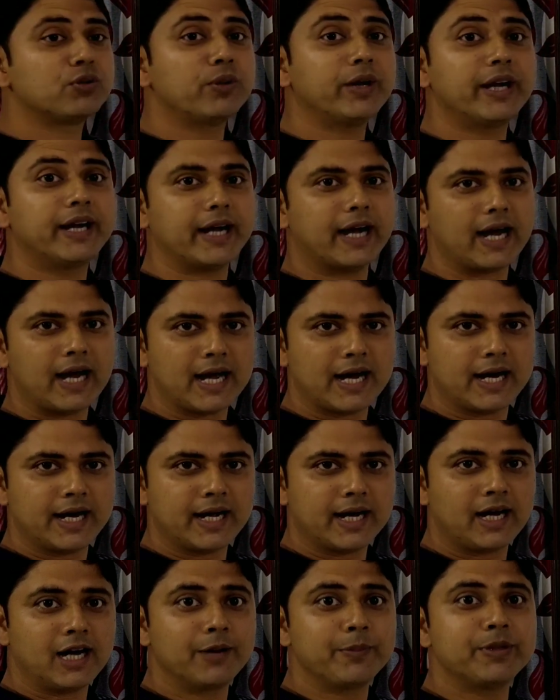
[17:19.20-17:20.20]
to where
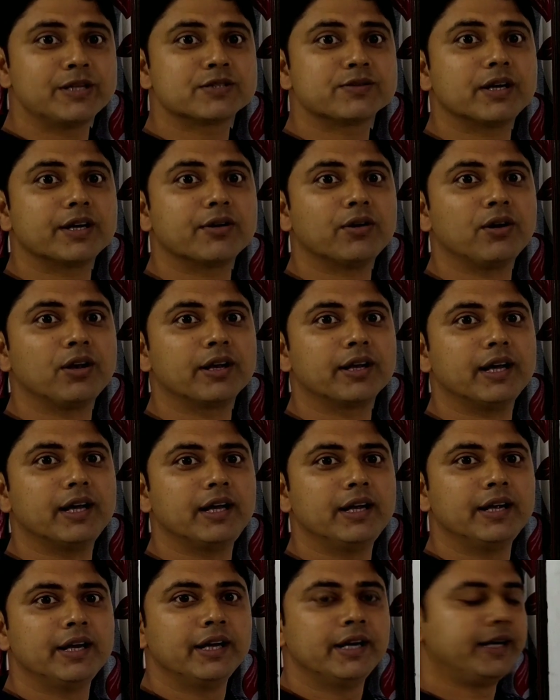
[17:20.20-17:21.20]
r means what all the
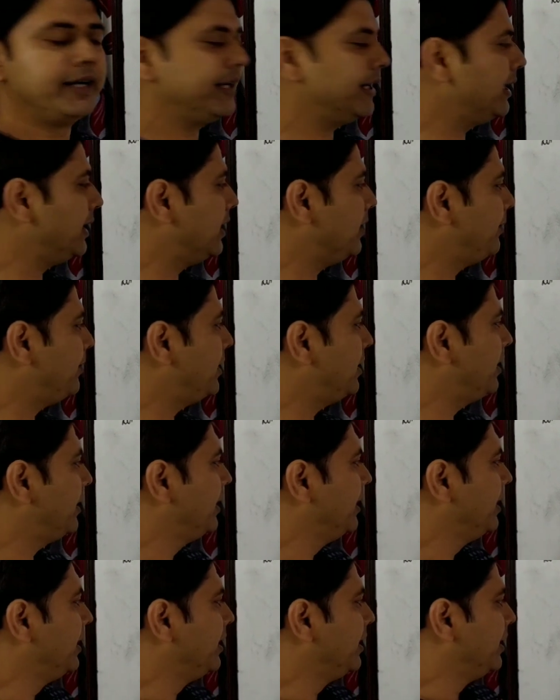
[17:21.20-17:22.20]
real number.
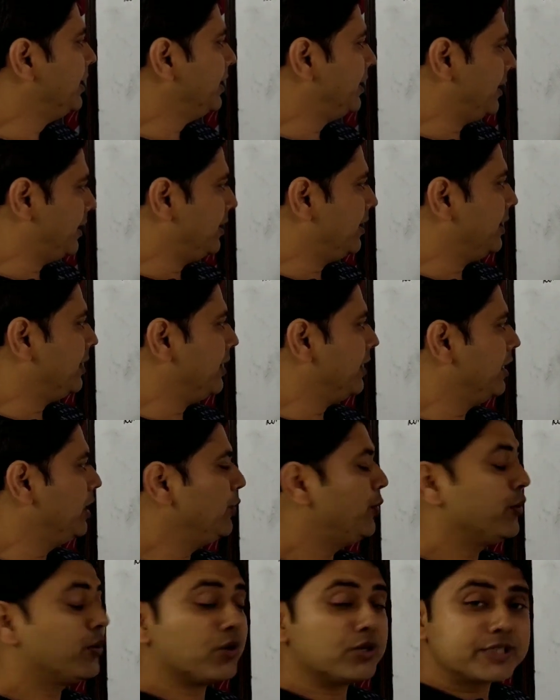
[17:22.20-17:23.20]

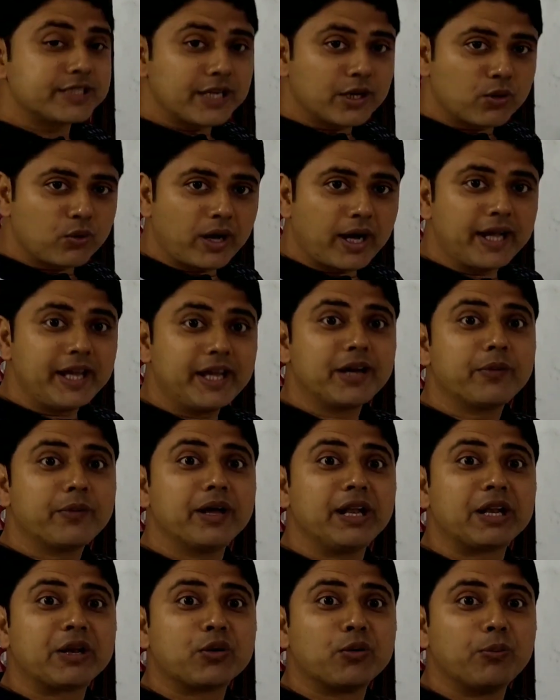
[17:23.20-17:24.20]
If you consider y
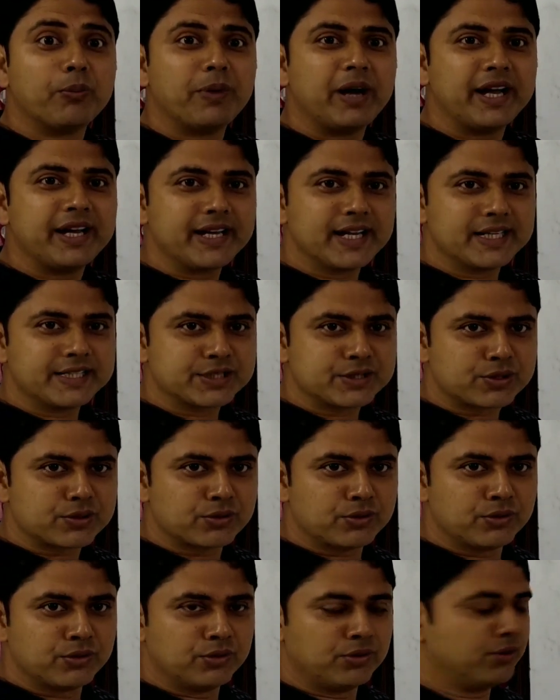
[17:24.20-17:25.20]
equal to
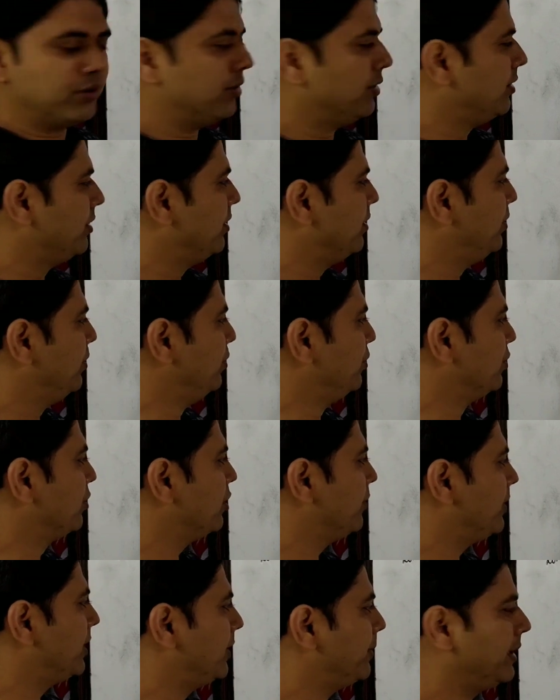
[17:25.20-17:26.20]
-2 root
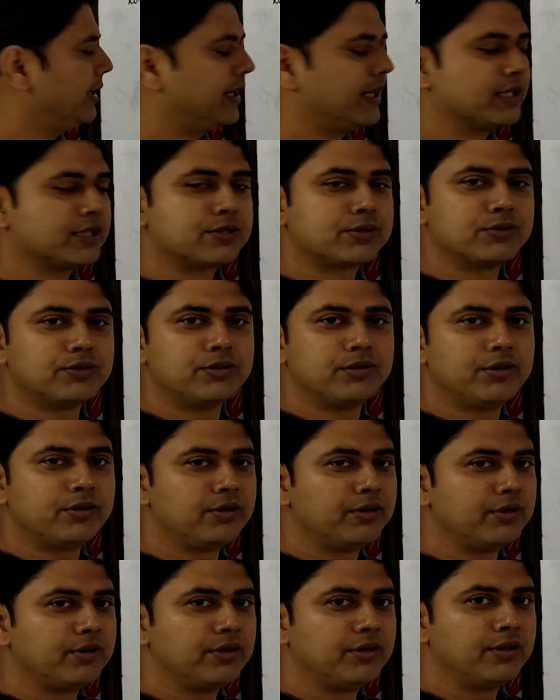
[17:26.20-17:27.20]
over -2
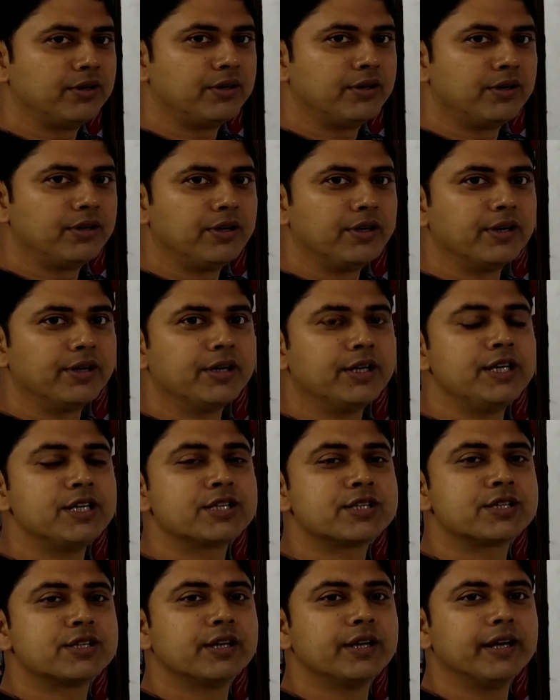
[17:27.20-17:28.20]

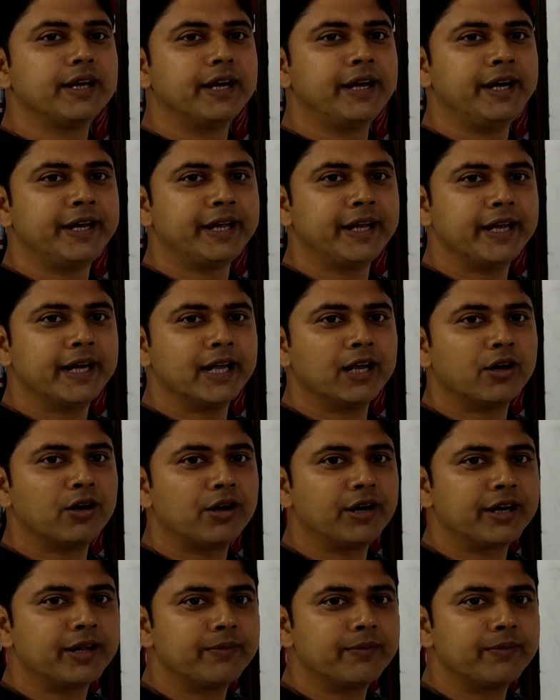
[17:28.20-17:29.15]
is real or